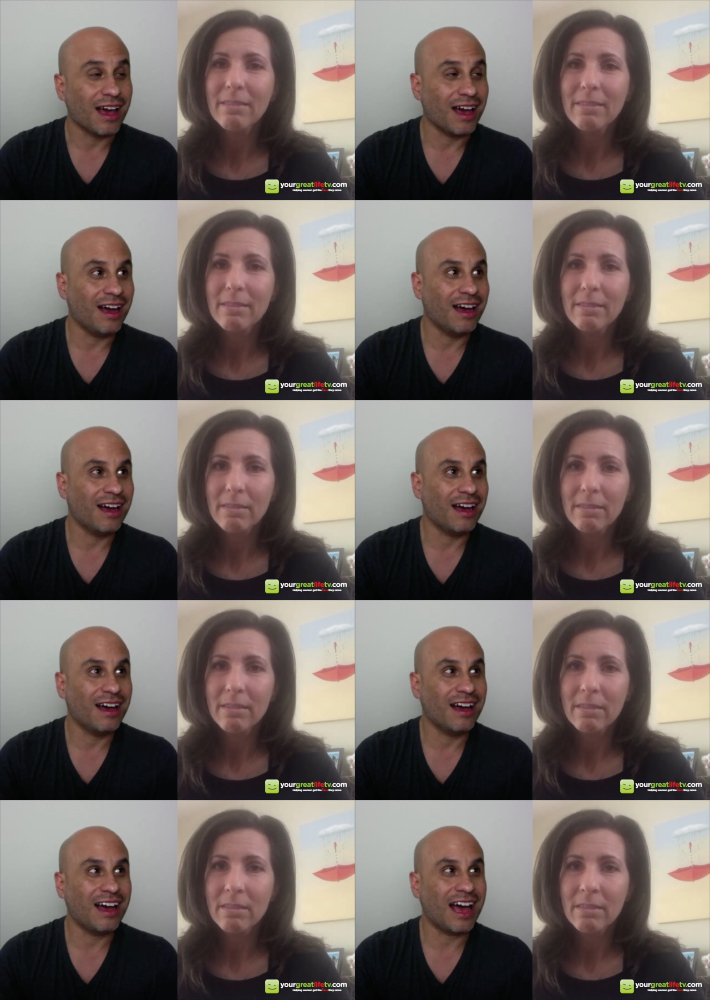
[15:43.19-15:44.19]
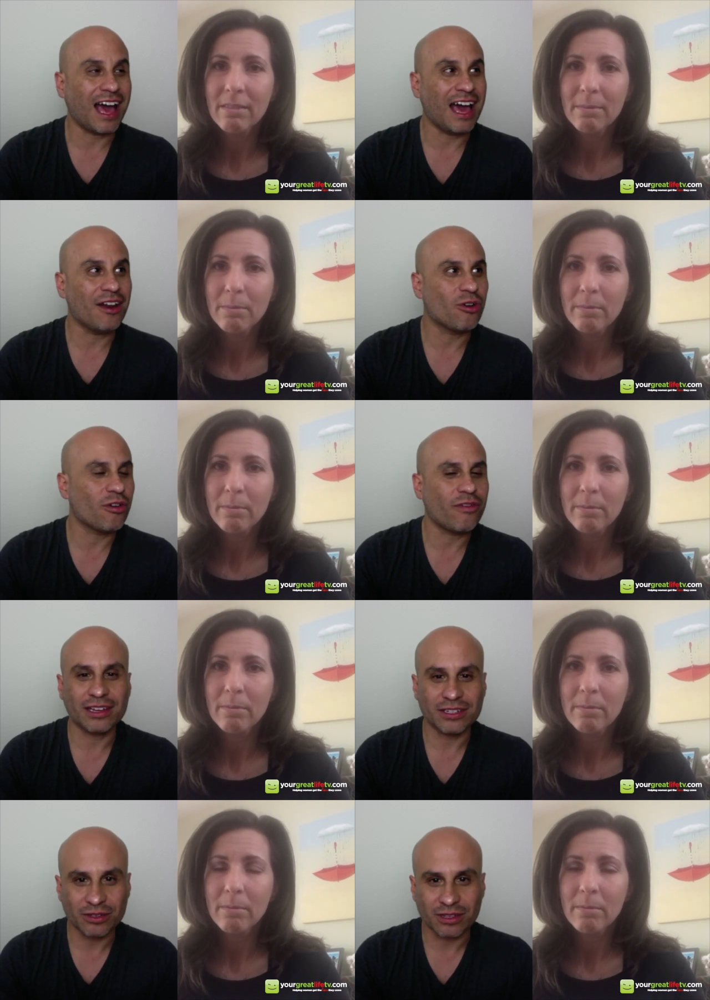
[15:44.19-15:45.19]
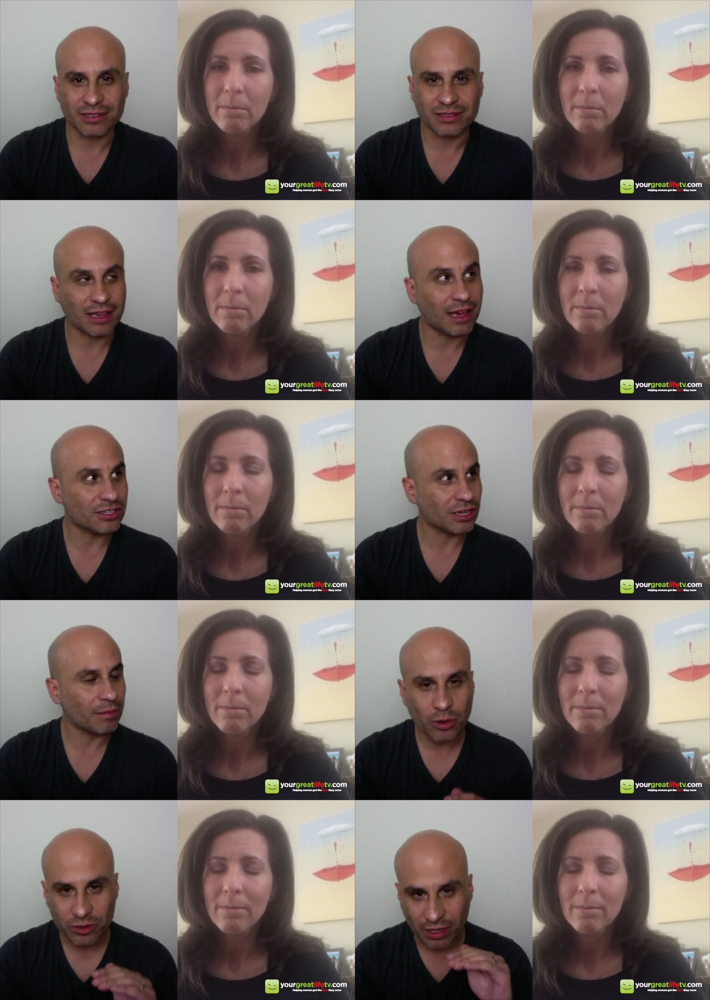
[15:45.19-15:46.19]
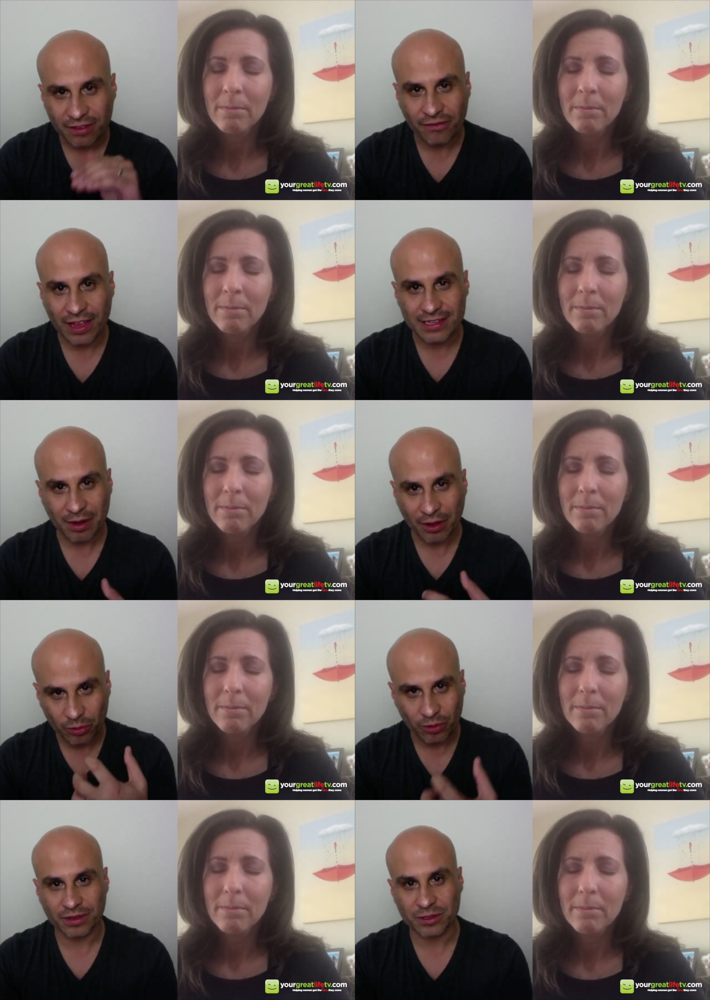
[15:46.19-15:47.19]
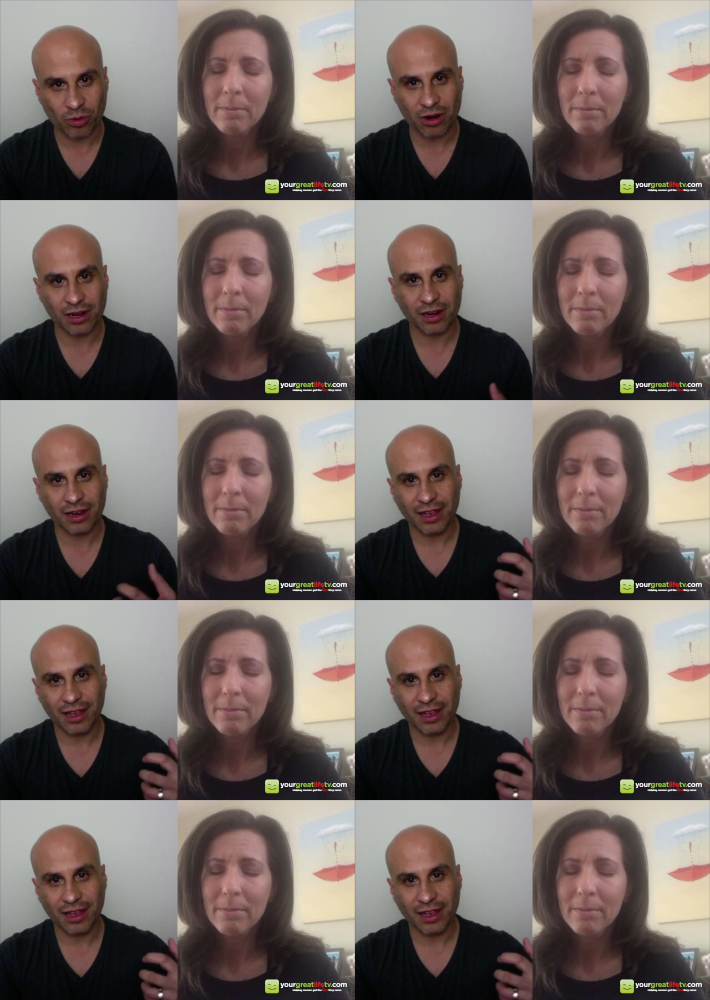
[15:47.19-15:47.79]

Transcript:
Speaker 1: Uh, I, I, don't know if I can do this. Uh, somebody who's on the fence about doing this work